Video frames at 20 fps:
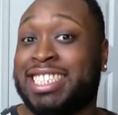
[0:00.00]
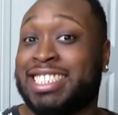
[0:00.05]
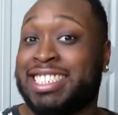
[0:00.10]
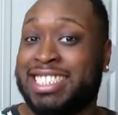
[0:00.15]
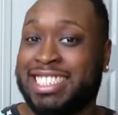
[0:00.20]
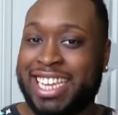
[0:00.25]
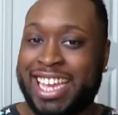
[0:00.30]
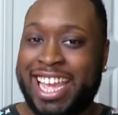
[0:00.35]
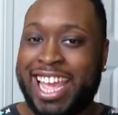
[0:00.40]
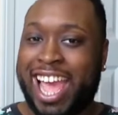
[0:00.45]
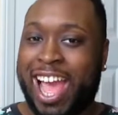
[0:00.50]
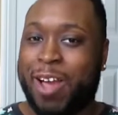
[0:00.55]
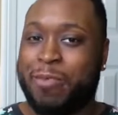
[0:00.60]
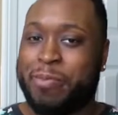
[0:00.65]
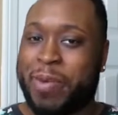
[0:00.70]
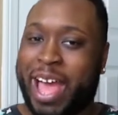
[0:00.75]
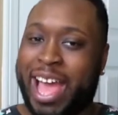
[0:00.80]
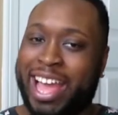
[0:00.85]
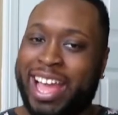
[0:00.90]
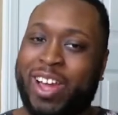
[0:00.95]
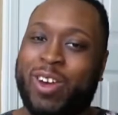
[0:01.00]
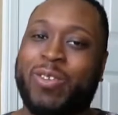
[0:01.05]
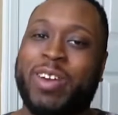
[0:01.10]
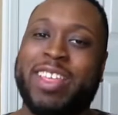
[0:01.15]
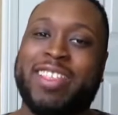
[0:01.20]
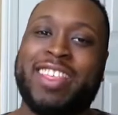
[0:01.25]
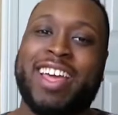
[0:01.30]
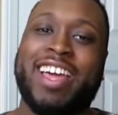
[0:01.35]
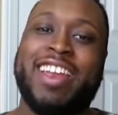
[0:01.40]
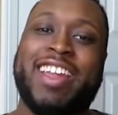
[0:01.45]
Today I'm back
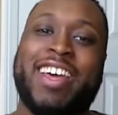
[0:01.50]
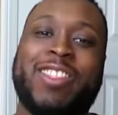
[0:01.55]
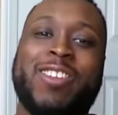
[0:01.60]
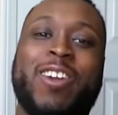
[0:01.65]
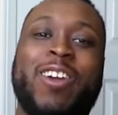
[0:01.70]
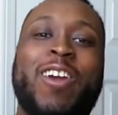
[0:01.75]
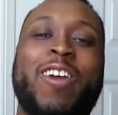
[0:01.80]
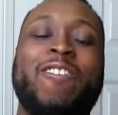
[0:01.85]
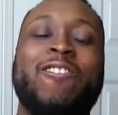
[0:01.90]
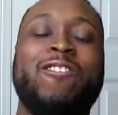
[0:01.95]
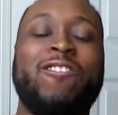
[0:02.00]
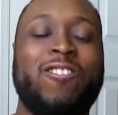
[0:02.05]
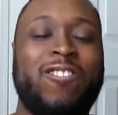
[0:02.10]
with another